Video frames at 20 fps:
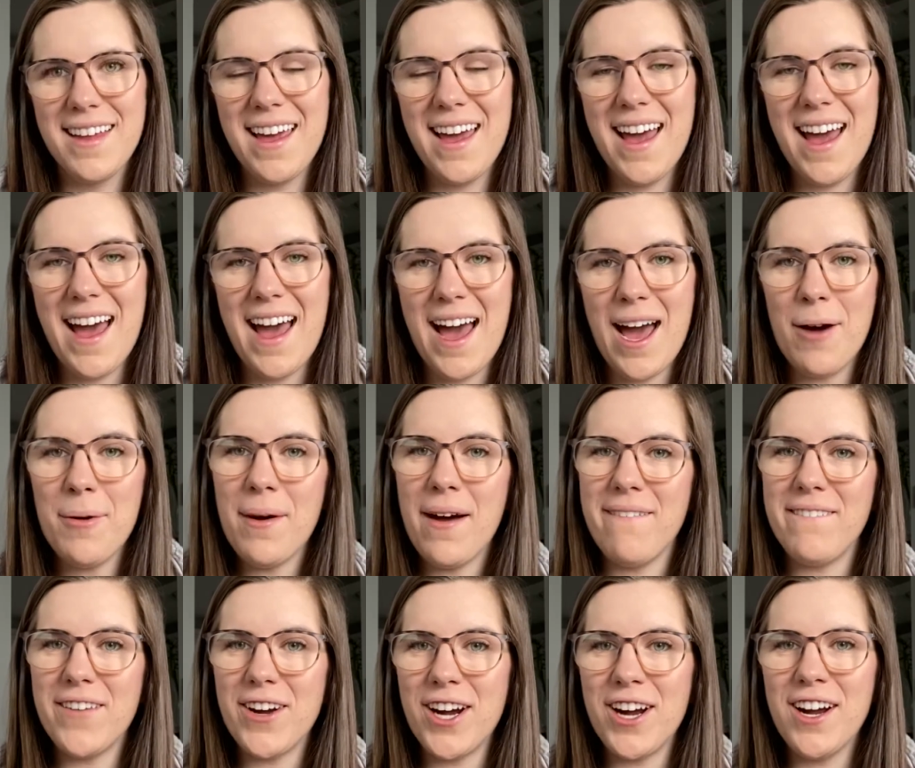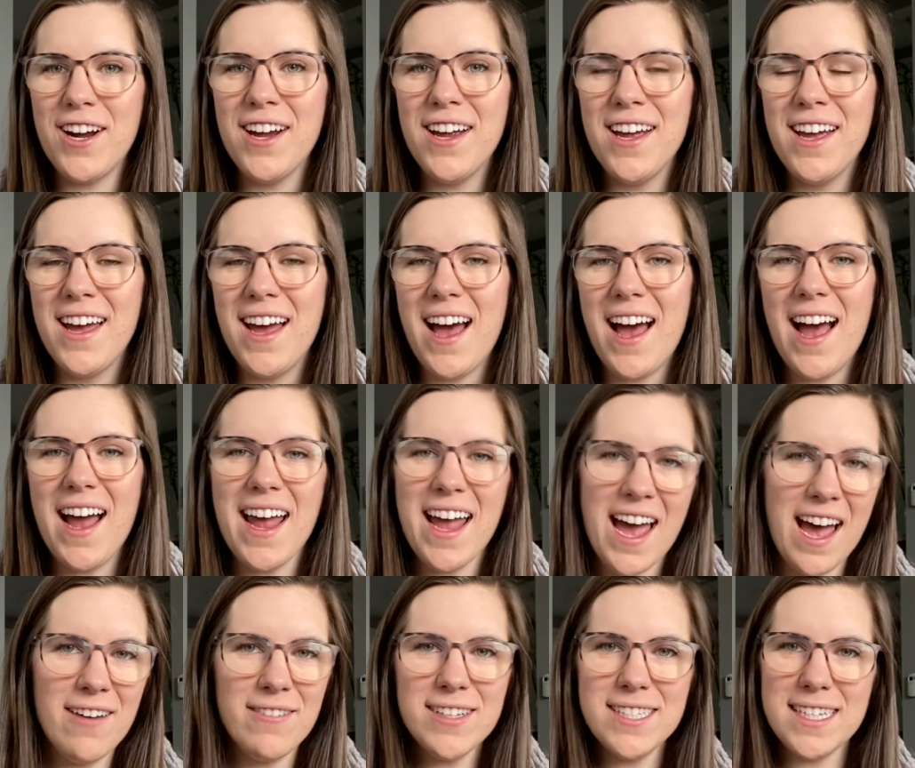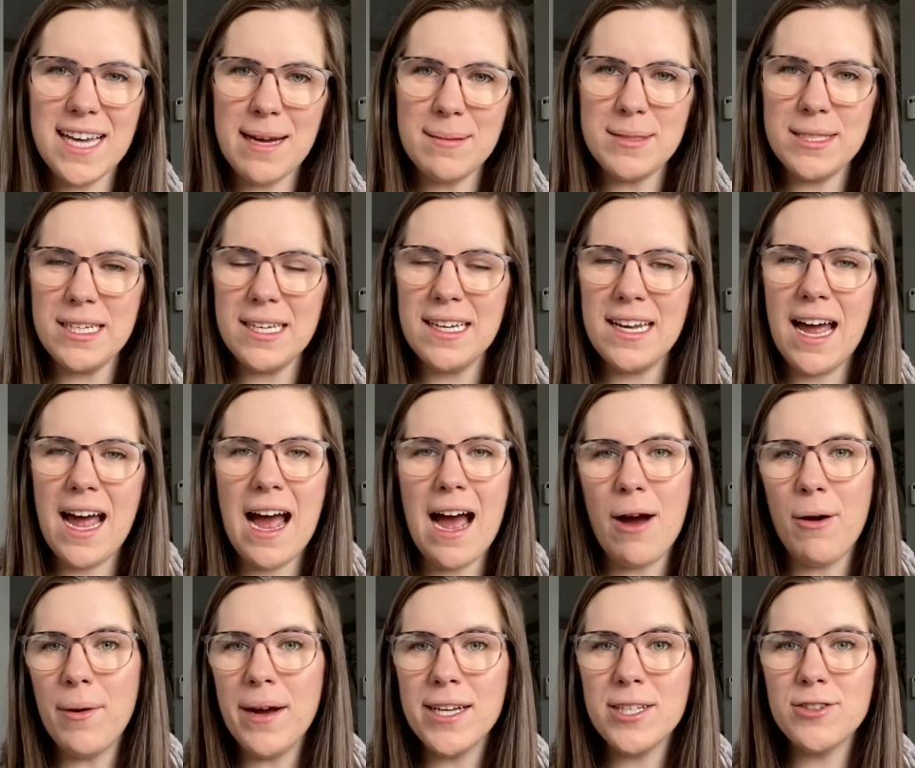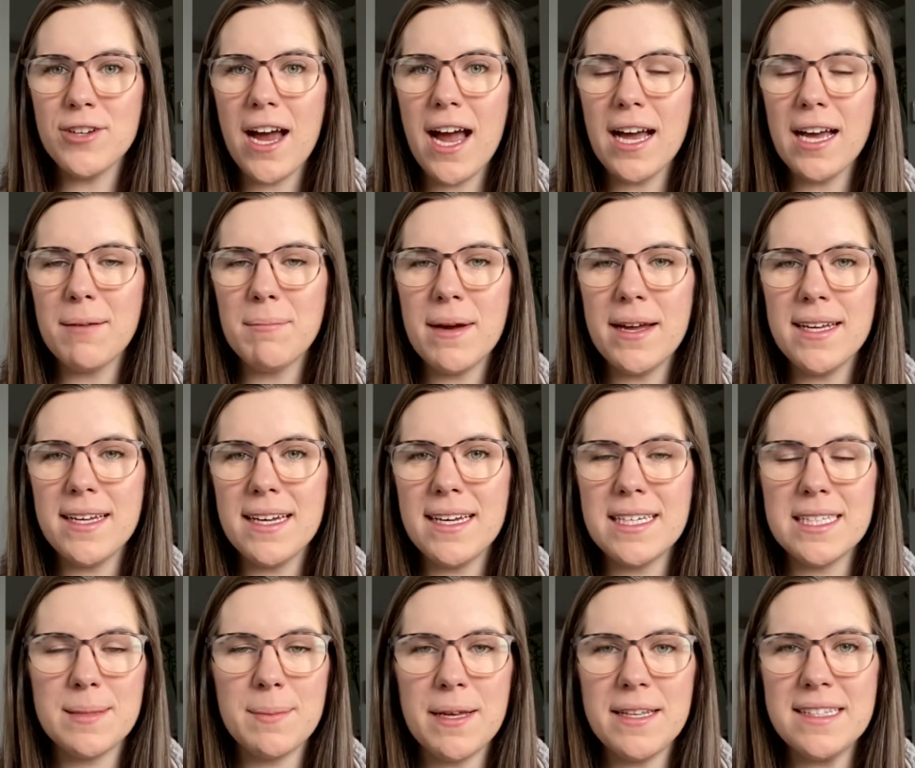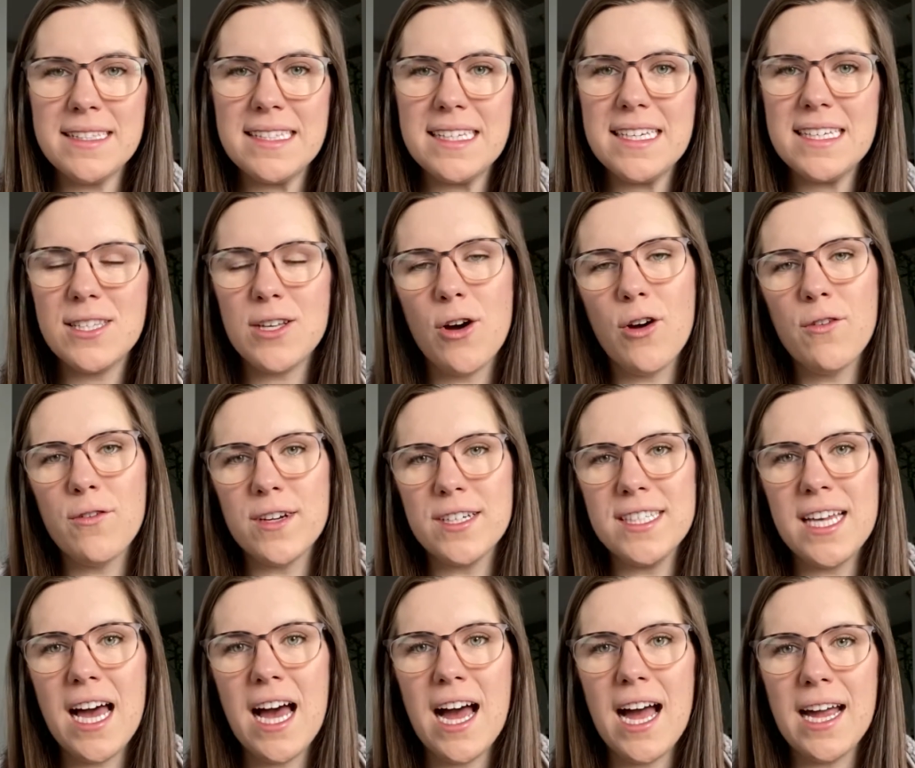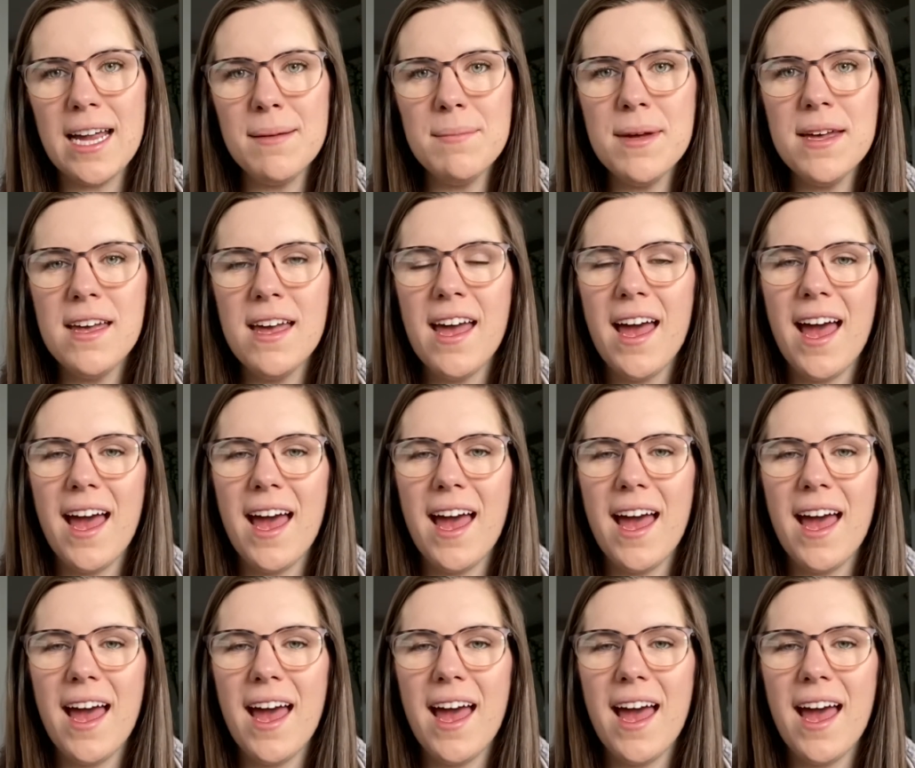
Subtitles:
However, I have adapted how I track my expenses over time.